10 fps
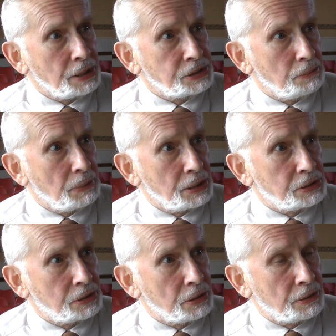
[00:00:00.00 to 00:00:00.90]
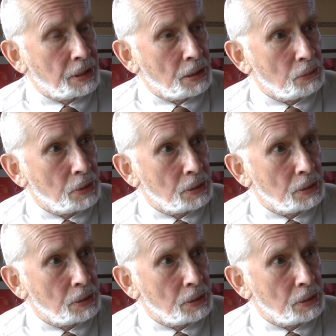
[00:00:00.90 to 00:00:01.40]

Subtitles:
estimated that there